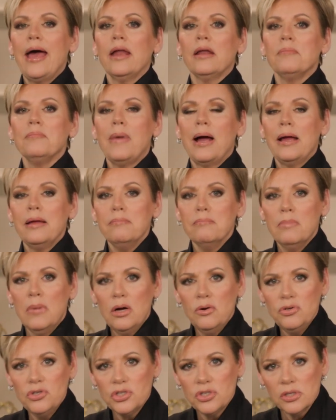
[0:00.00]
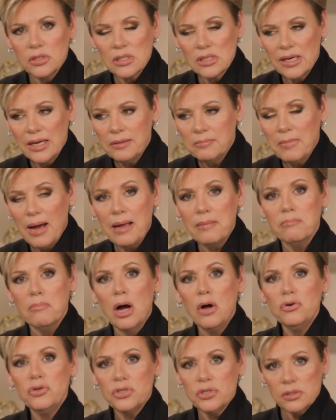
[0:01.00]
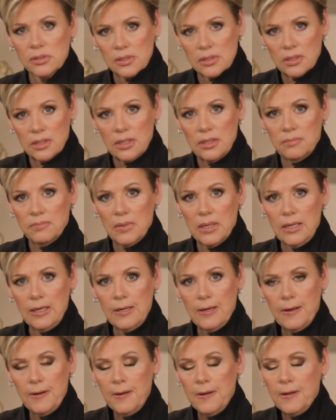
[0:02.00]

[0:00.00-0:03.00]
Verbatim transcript: out of my emotions, letting my emotions lead me.